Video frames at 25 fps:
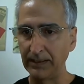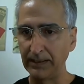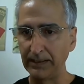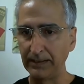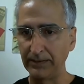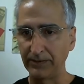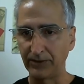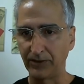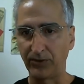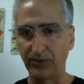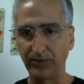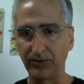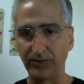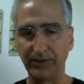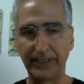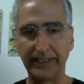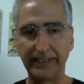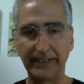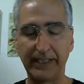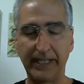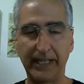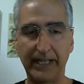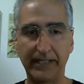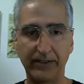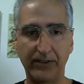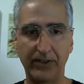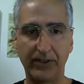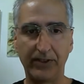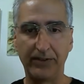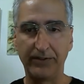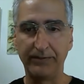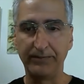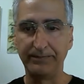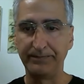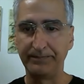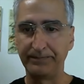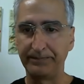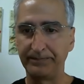don't let that
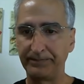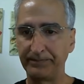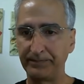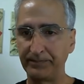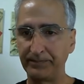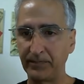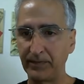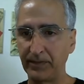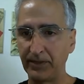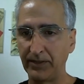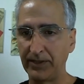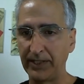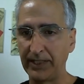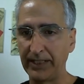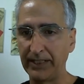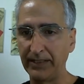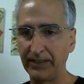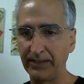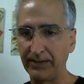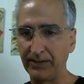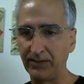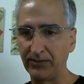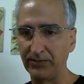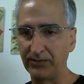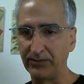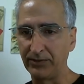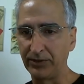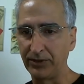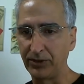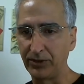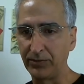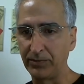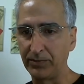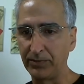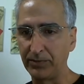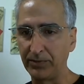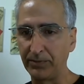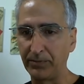go. Okay, it's
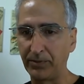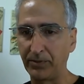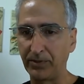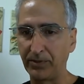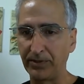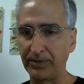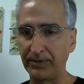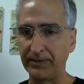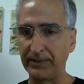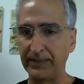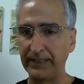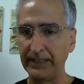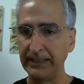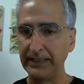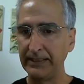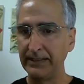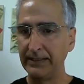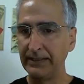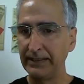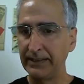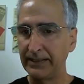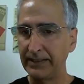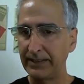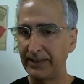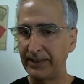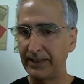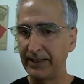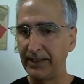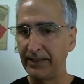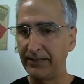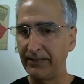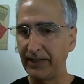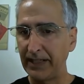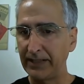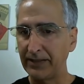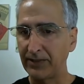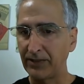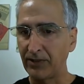super important. Steve
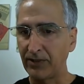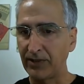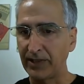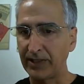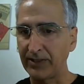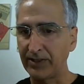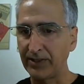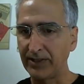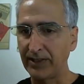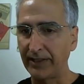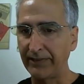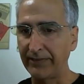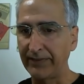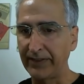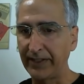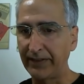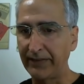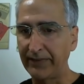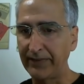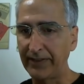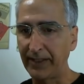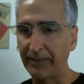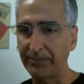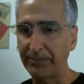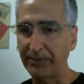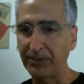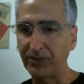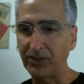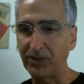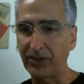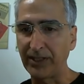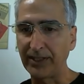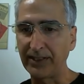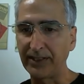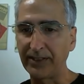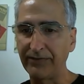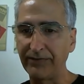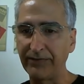has a question. I've given up on
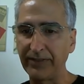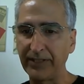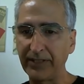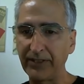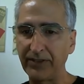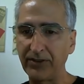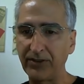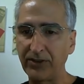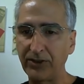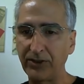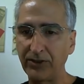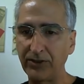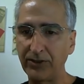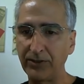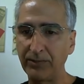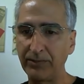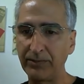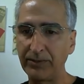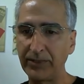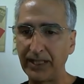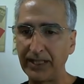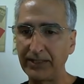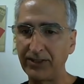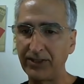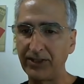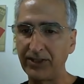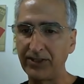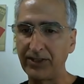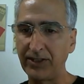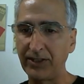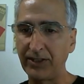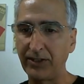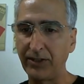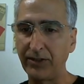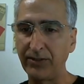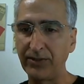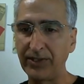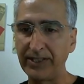trying to fix tubes. I just
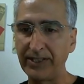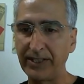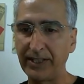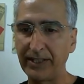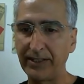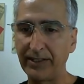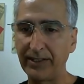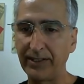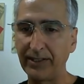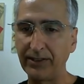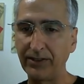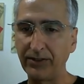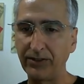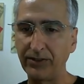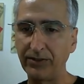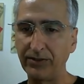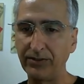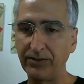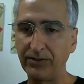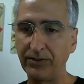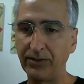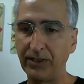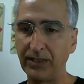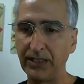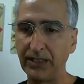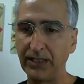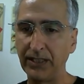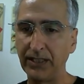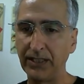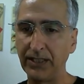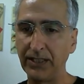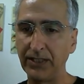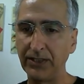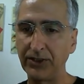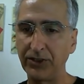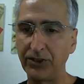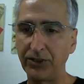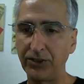always carry 2
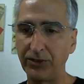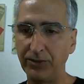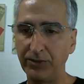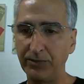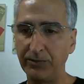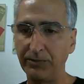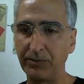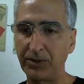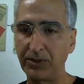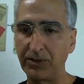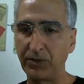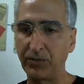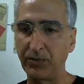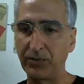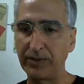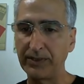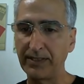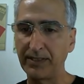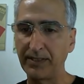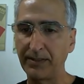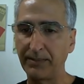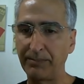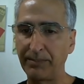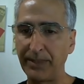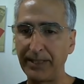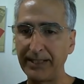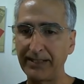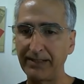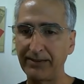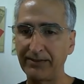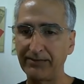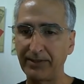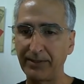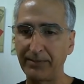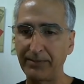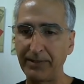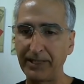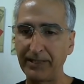tubes. What's the best
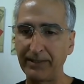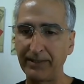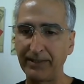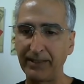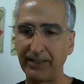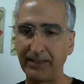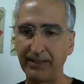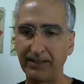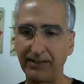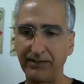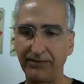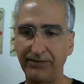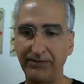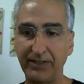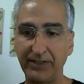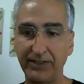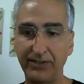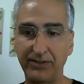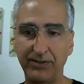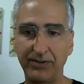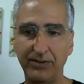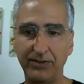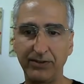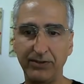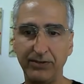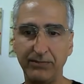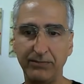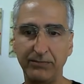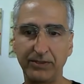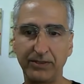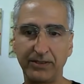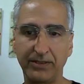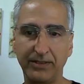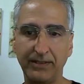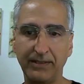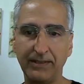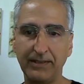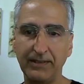repair kit to fix
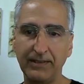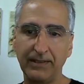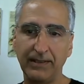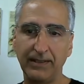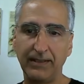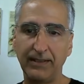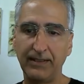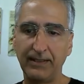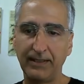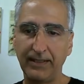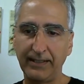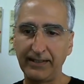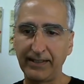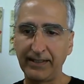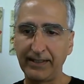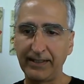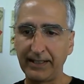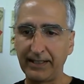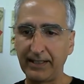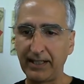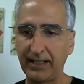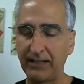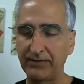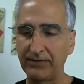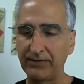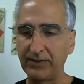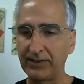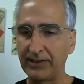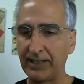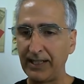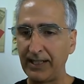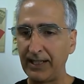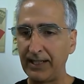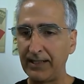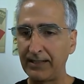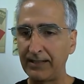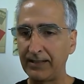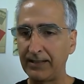tubes? I think I covered
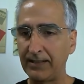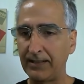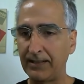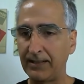that.